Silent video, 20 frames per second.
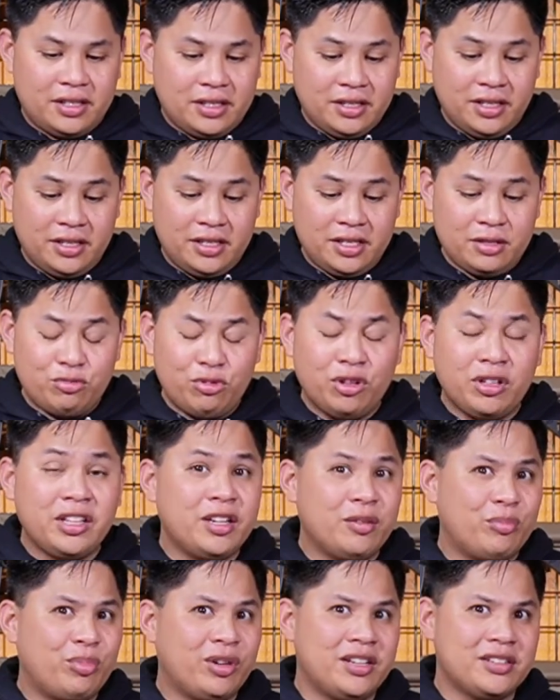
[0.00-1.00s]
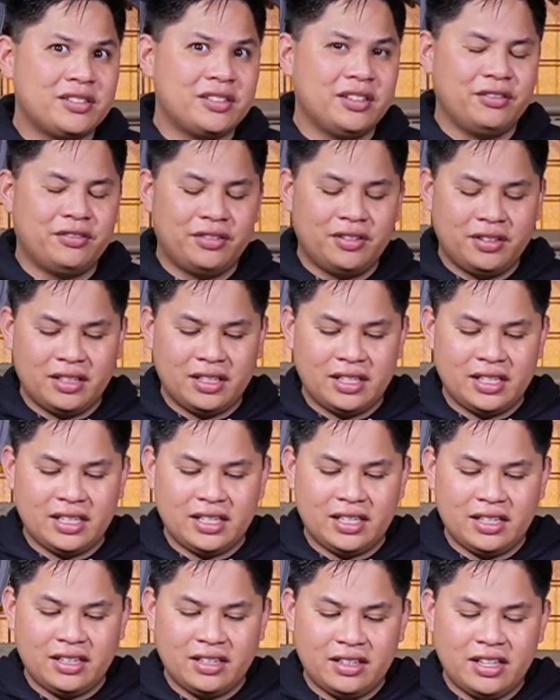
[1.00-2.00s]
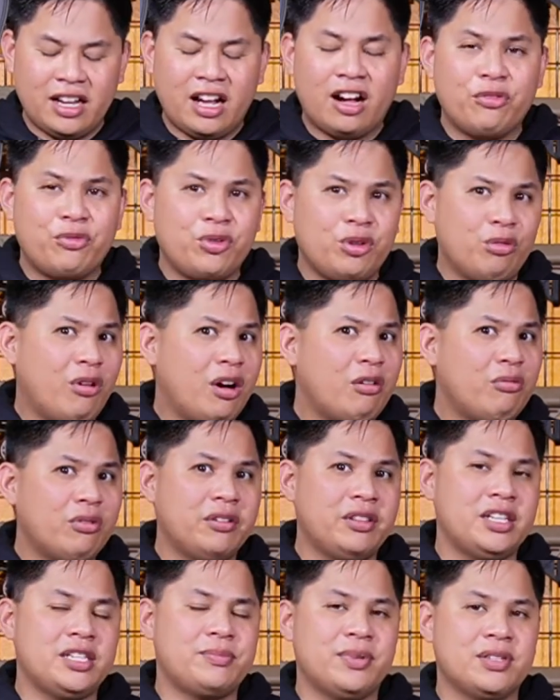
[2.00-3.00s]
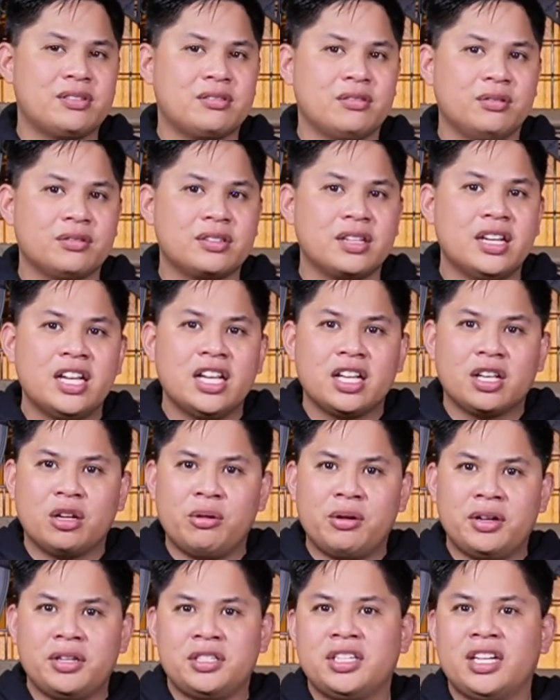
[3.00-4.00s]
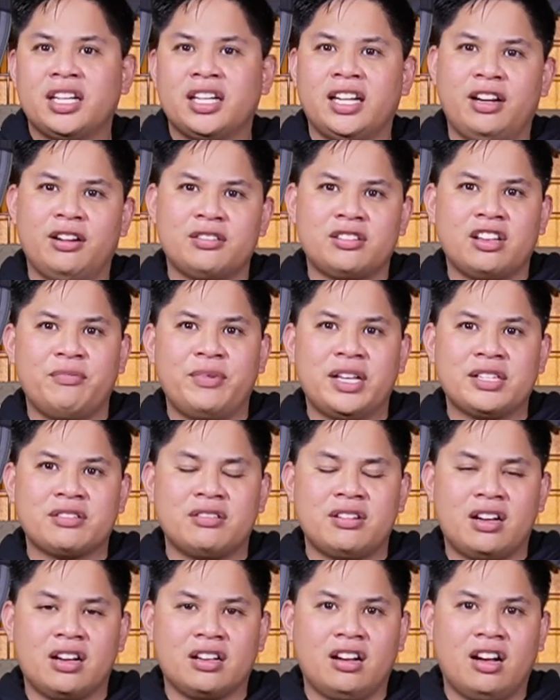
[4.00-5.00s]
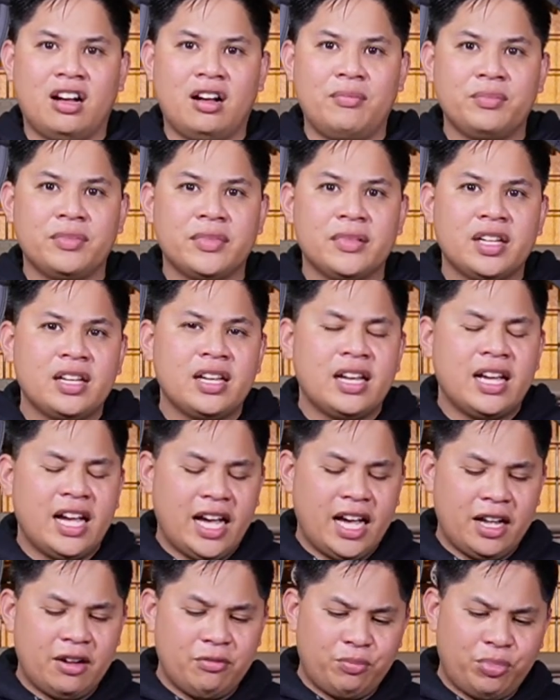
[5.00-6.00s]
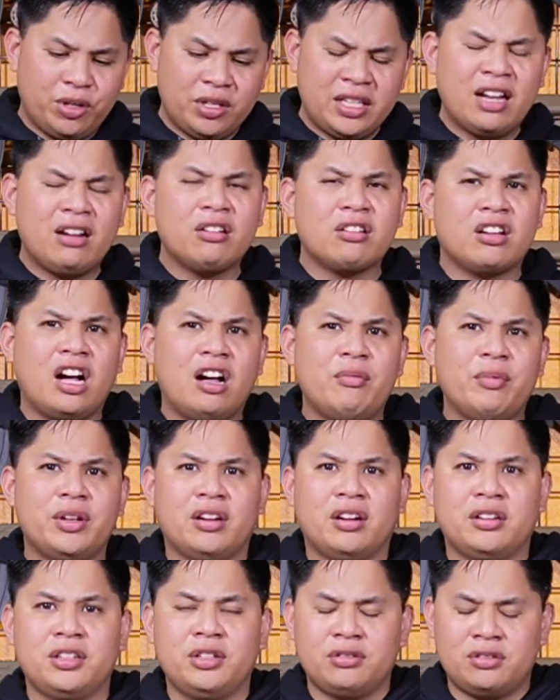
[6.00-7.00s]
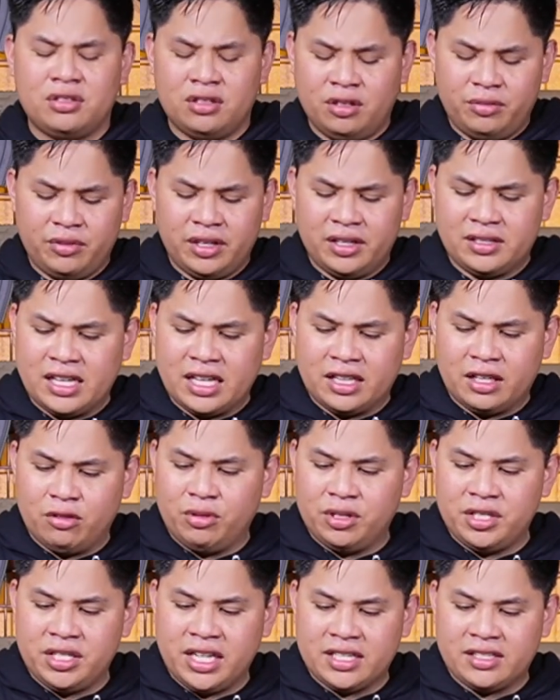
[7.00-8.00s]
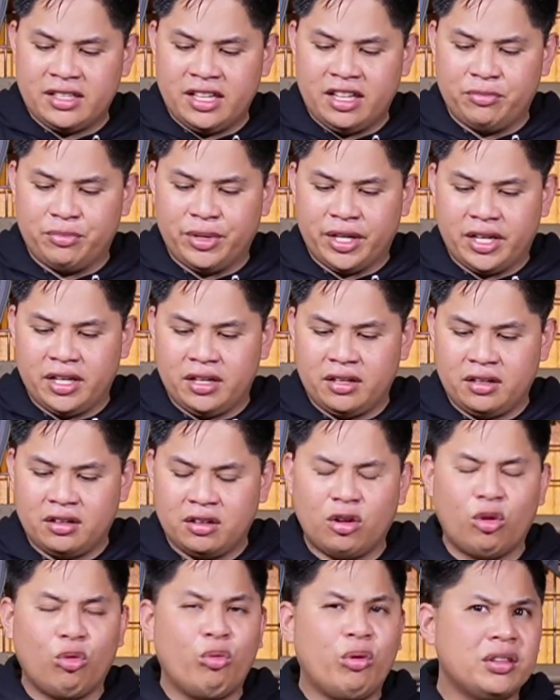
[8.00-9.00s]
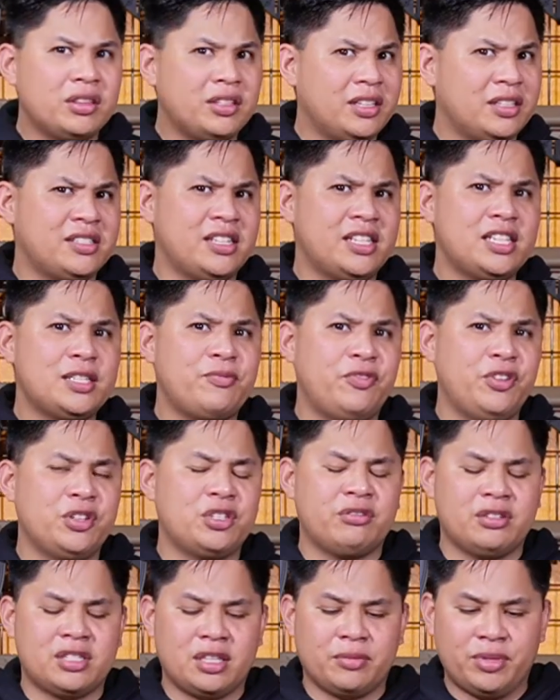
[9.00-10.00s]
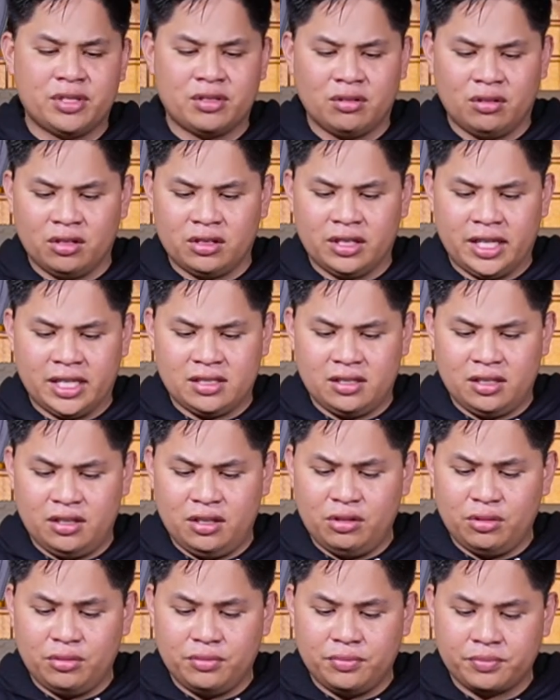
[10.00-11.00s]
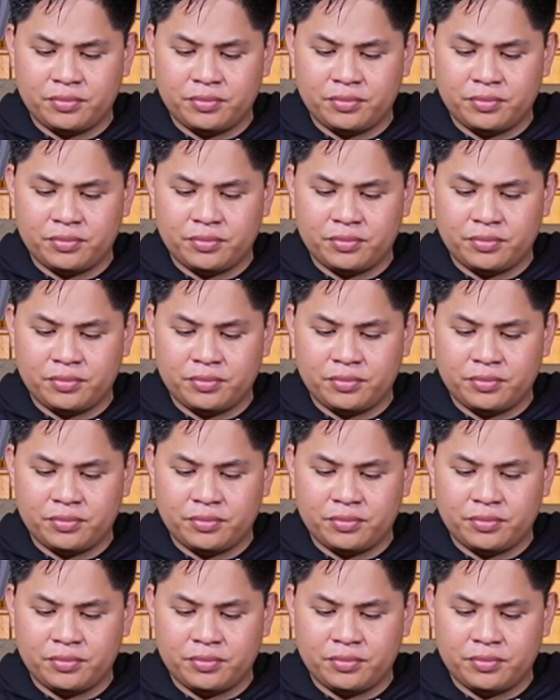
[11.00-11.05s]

This is really impressive. Now, if you want one of these pistols, go ahead and check out airsoftmaster.com and put down a comment on YouTube exactly what you guys think about it, or what does this futuristic pistol look like to you.